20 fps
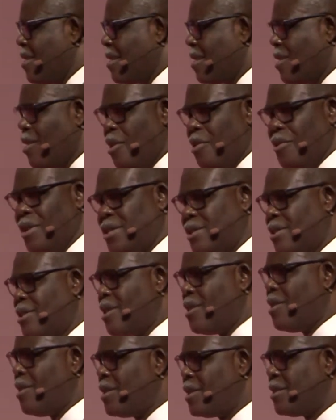Glory to
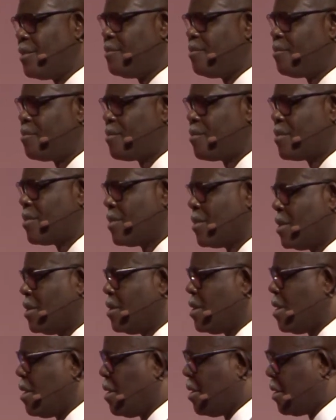God.
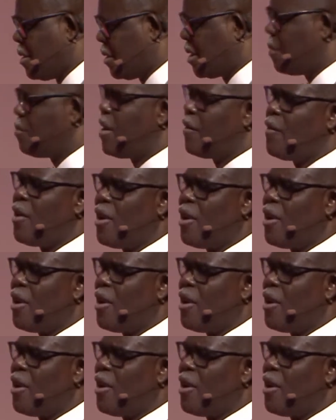Some of